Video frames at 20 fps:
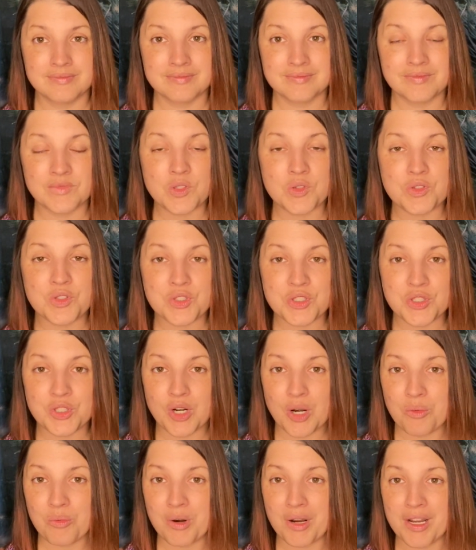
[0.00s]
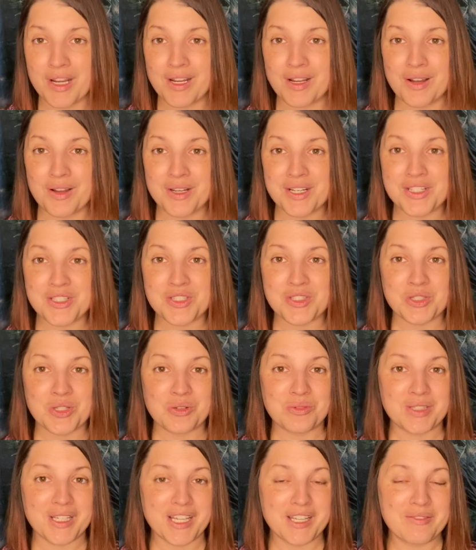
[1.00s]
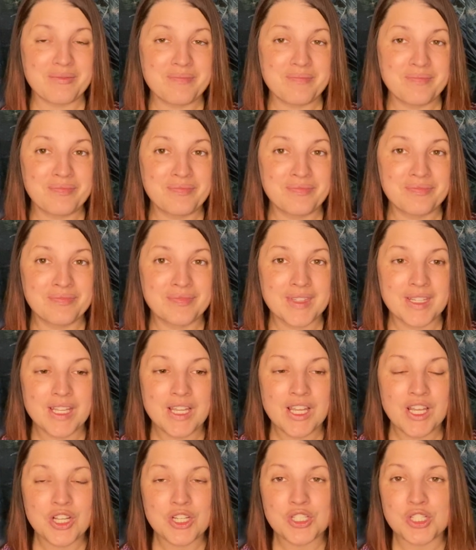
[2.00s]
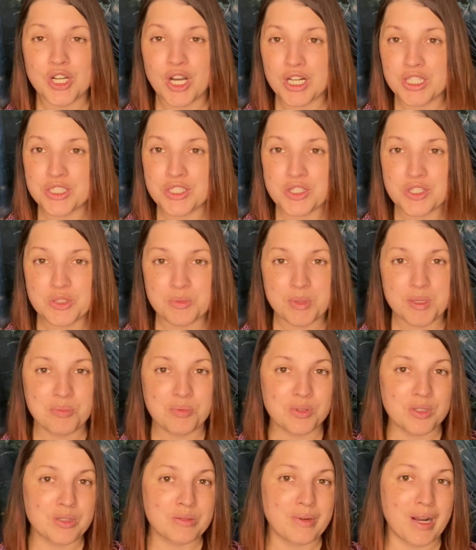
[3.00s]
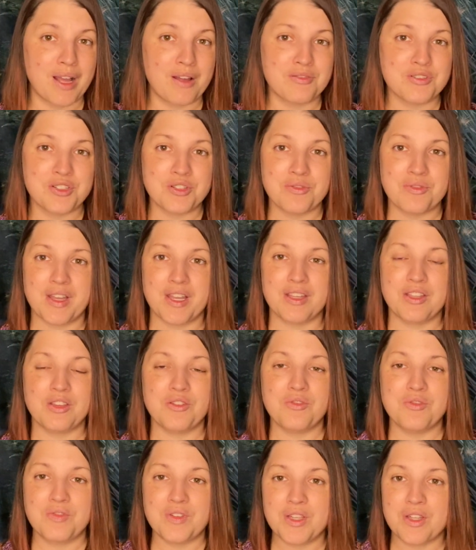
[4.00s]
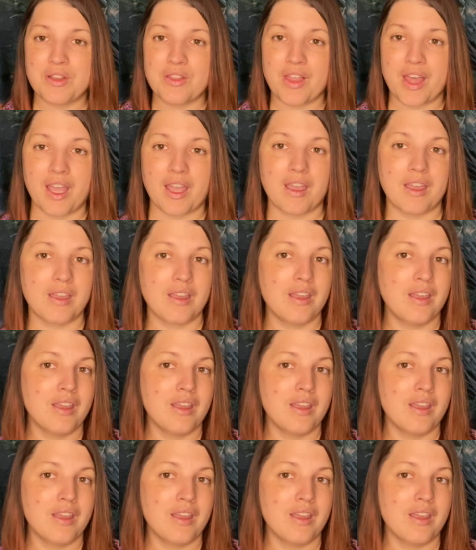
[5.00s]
So start working on it slowly. Talk to those people around you that you feel like